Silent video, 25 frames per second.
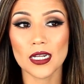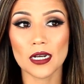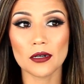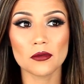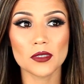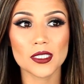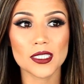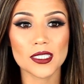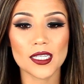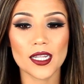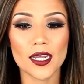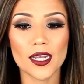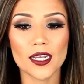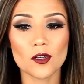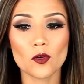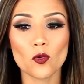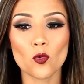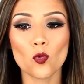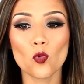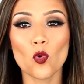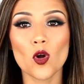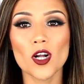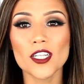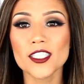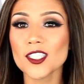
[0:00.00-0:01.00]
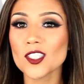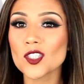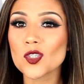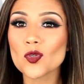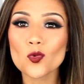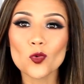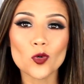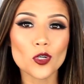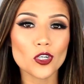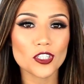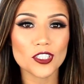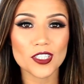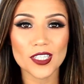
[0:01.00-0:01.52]
And I was like, what's
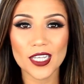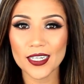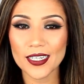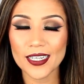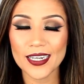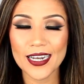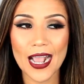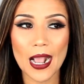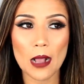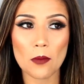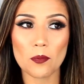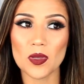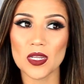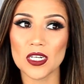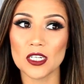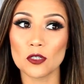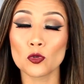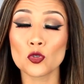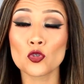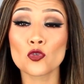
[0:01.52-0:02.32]
the worst that can happen?